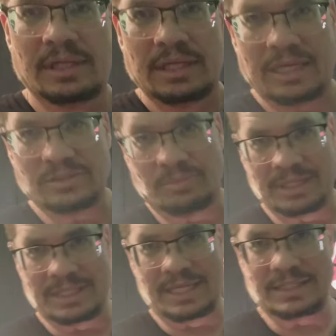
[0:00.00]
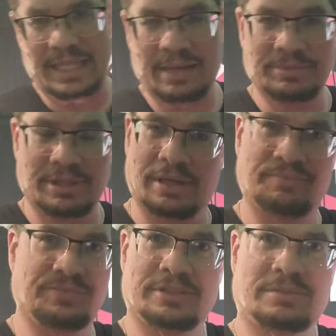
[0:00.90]
I was on my dad's
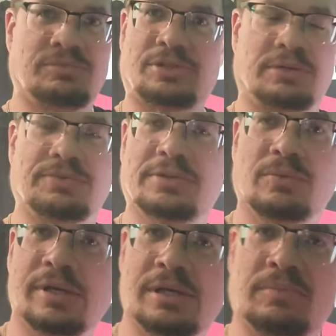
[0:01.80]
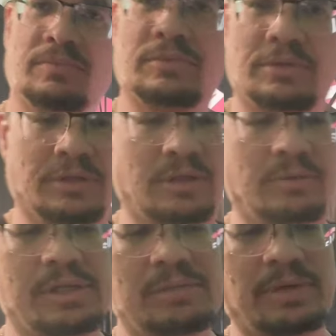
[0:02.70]
laptop, just surfing the web, looking
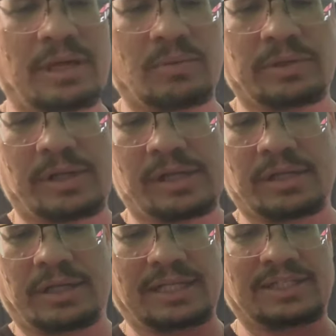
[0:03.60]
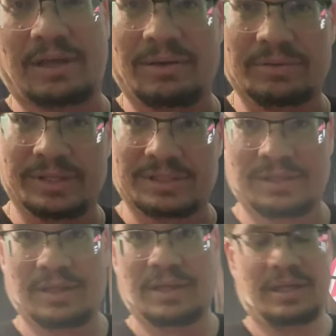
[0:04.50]
on eBay one night, and I saw this,
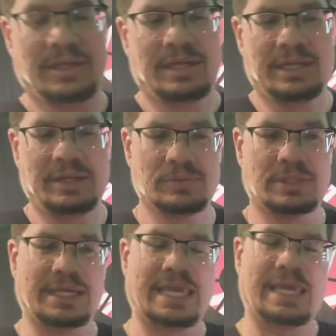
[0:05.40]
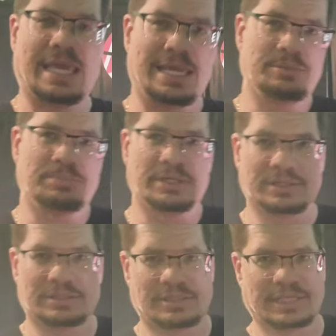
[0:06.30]
and it was like
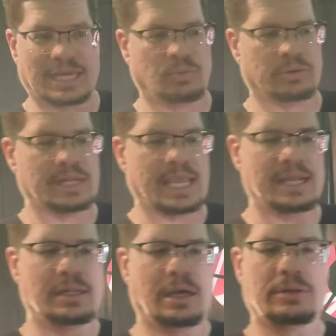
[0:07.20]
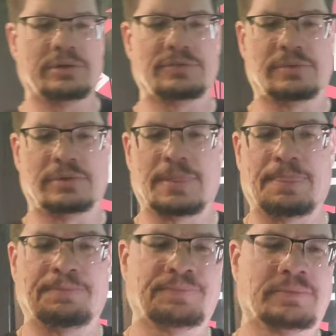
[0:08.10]
$80. The guy wanted $80 for it.
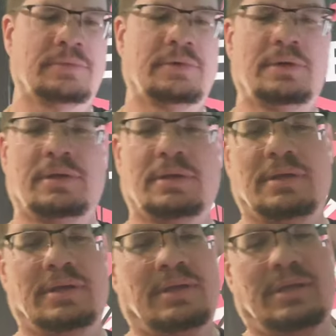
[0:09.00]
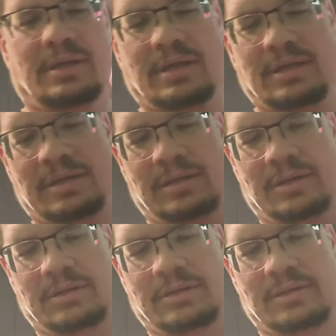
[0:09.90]

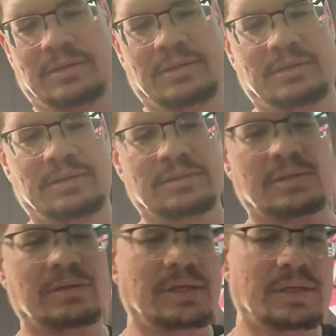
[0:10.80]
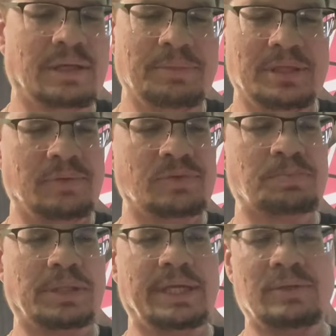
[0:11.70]
And so, yeah, I mean, it was
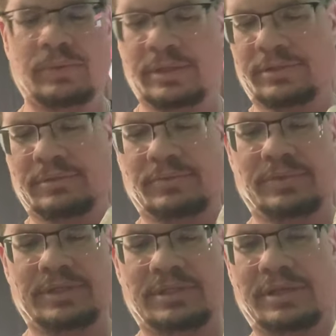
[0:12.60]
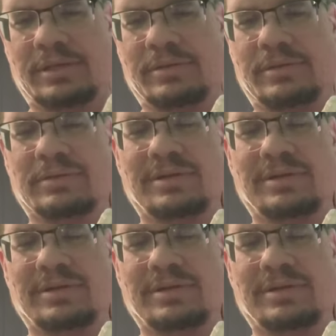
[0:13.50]
played with, which, hell,